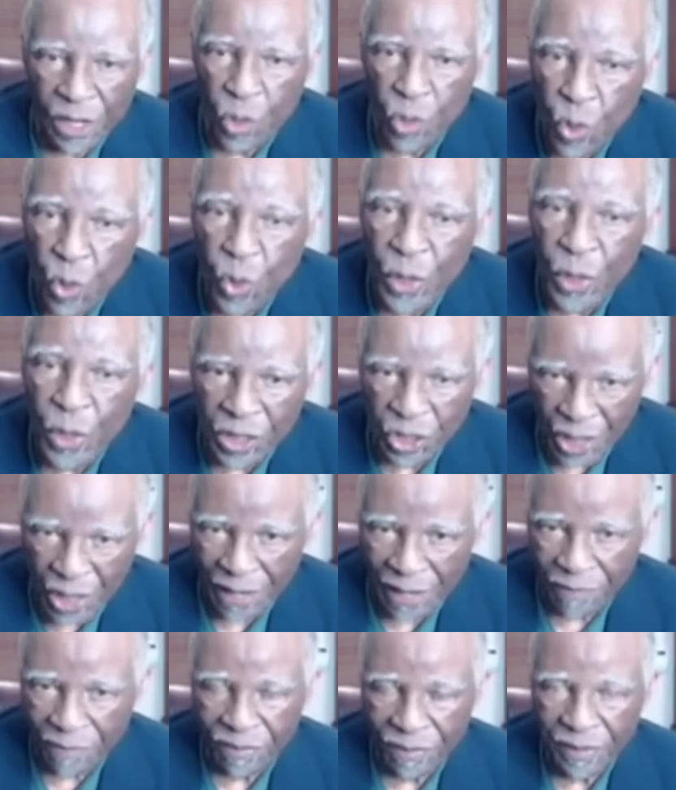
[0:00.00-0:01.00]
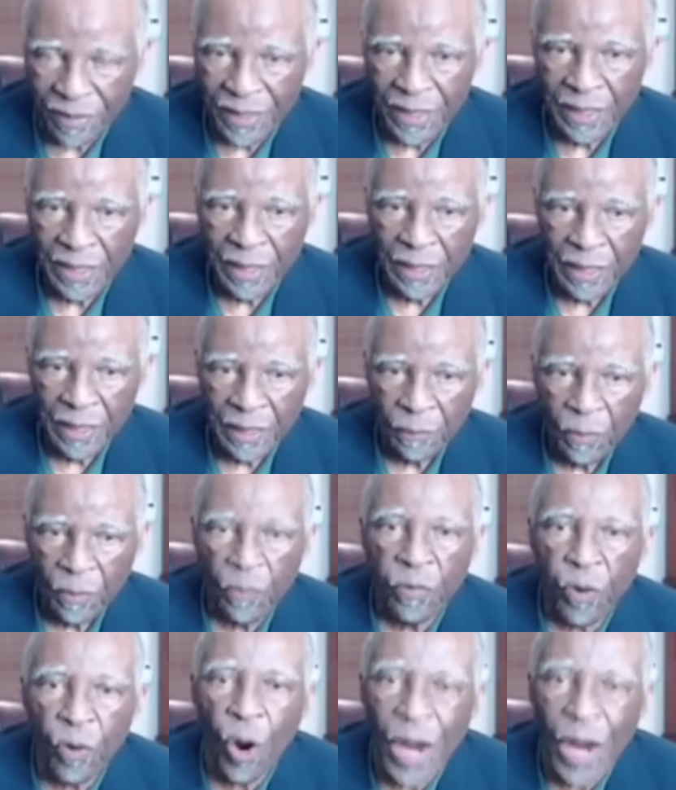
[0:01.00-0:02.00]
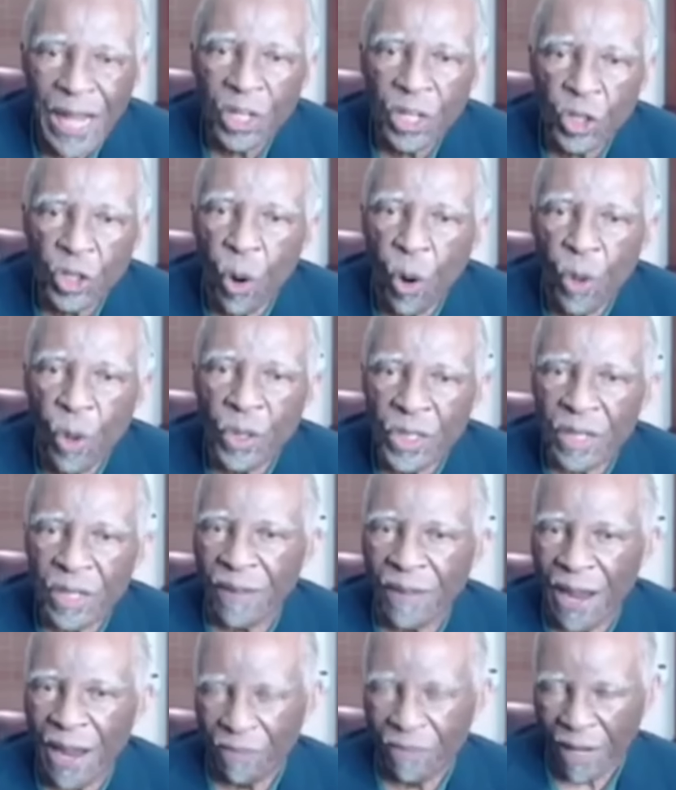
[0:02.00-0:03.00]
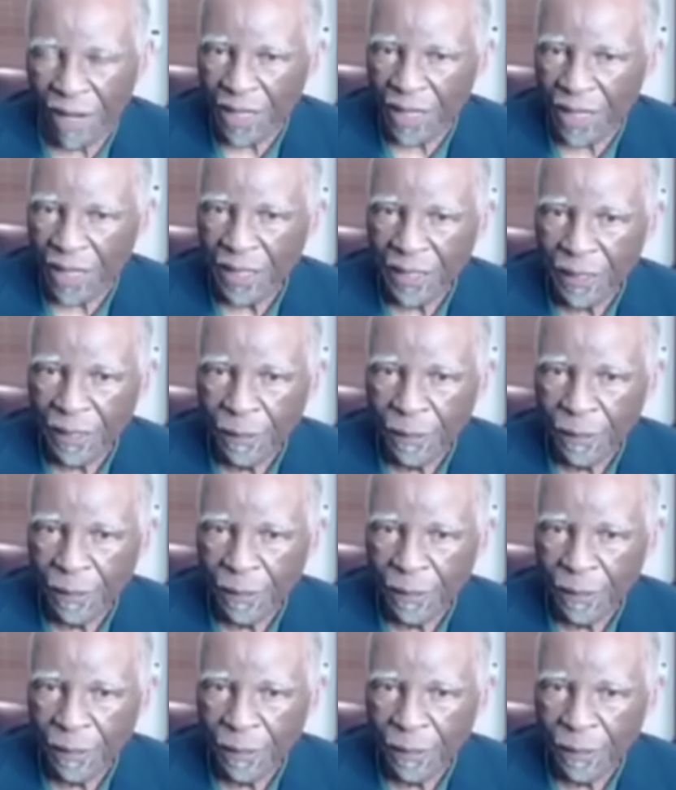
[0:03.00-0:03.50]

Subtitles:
renew itself for its own survival.